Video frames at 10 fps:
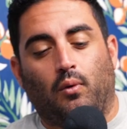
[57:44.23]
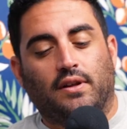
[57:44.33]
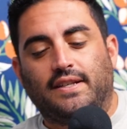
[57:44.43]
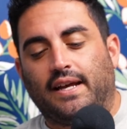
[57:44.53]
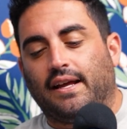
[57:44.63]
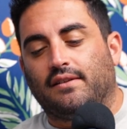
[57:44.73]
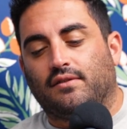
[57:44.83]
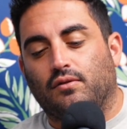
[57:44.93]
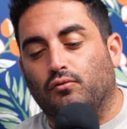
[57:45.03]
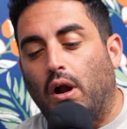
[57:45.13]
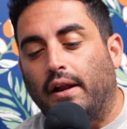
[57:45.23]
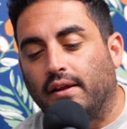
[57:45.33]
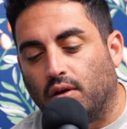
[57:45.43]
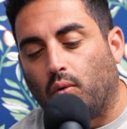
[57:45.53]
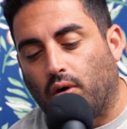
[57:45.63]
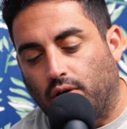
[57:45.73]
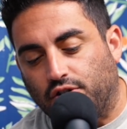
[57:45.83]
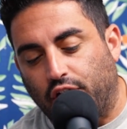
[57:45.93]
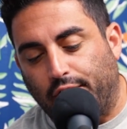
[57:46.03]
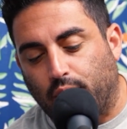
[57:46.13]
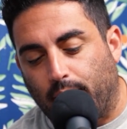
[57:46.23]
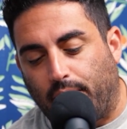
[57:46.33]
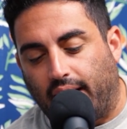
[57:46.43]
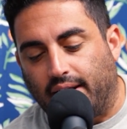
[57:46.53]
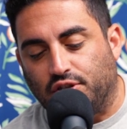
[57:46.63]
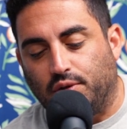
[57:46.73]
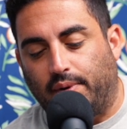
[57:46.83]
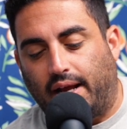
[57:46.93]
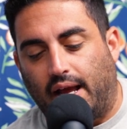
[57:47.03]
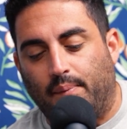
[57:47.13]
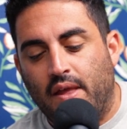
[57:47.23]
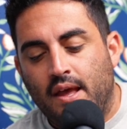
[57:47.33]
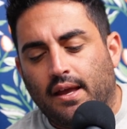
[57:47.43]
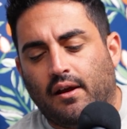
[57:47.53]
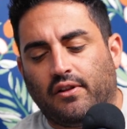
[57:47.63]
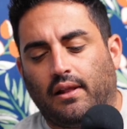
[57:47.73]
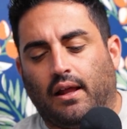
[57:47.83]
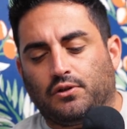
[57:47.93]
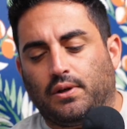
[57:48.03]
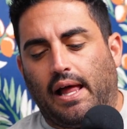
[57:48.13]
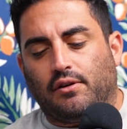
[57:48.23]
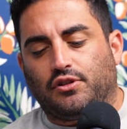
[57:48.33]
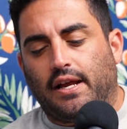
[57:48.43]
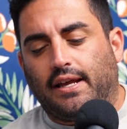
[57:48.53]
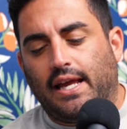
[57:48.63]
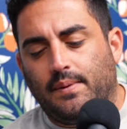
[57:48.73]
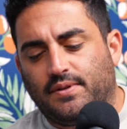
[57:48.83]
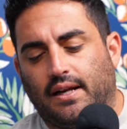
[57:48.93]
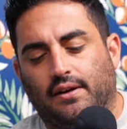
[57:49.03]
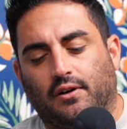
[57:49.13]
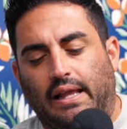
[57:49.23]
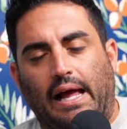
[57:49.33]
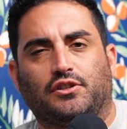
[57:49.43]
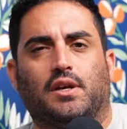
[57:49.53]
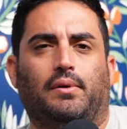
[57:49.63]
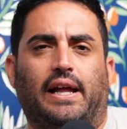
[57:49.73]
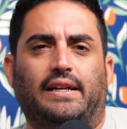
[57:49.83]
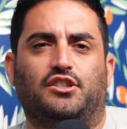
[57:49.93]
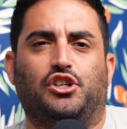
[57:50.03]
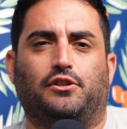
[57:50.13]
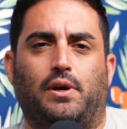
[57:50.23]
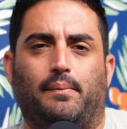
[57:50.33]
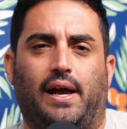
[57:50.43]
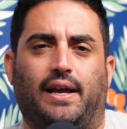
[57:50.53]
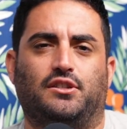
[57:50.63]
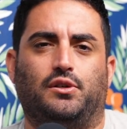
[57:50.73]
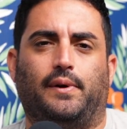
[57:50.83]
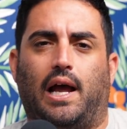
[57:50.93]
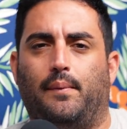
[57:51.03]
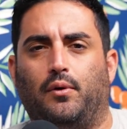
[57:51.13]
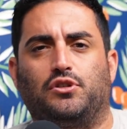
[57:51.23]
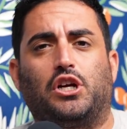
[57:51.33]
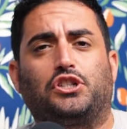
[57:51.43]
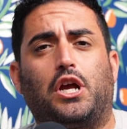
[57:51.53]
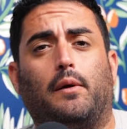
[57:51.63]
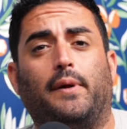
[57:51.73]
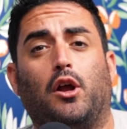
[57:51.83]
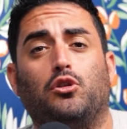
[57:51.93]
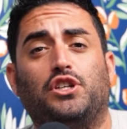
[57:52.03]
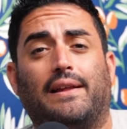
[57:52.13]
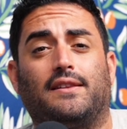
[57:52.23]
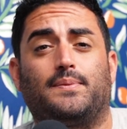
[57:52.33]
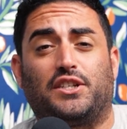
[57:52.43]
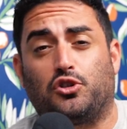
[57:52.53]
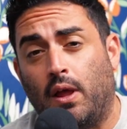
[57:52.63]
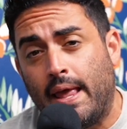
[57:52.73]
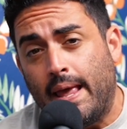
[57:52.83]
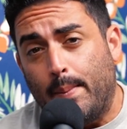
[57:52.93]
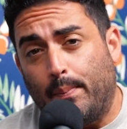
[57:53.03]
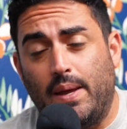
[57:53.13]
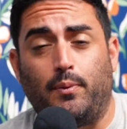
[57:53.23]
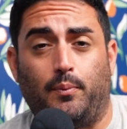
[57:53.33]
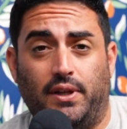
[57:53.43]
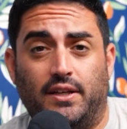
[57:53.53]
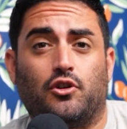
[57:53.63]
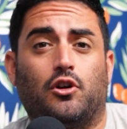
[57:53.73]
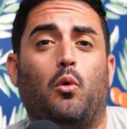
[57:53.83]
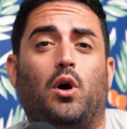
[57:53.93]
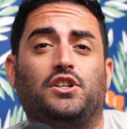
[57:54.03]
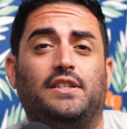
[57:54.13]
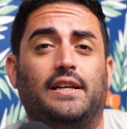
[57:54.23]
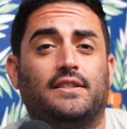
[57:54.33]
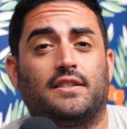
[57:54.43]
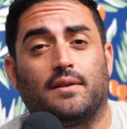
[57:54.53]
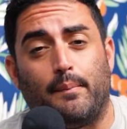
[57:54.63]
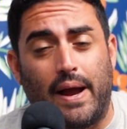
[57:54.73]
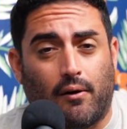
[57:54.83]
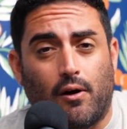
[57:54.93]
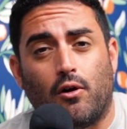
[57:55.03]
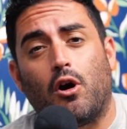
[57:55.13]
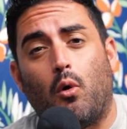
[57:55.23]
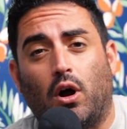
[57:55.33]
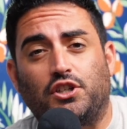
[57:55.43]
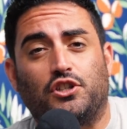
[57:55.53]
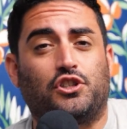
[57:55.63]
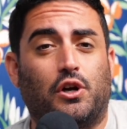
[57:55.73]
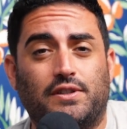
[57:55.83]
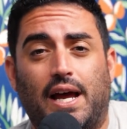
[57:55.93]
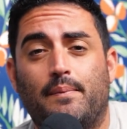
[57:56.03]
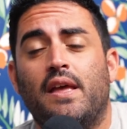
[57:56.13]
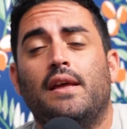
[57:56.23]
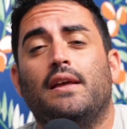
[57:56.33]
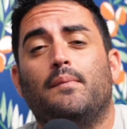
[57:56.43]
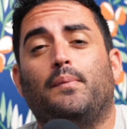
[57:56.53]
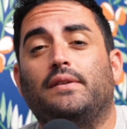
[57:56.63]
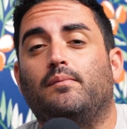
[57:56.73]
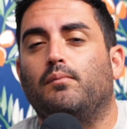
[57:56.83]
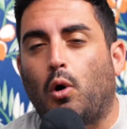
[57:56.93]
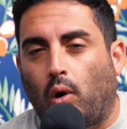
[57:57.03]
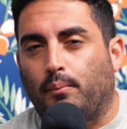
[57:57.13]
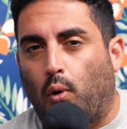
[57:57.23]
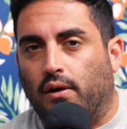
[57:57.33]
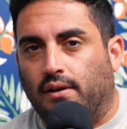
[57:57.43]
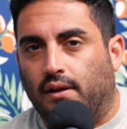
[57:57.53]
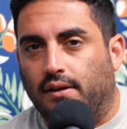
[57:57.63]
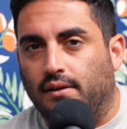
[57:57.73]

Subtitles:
once again, running the world. JTrainPodcast@gmail.com. Here in the Luxury Lounge. Keep sending your lounge complaints. JTrainPodcast@gmail.com. Here with Josh Gondelman. Go check out the special. People Pleaser. Go watch Jesus and Marrow. Go watch it Showtime. But more importantly,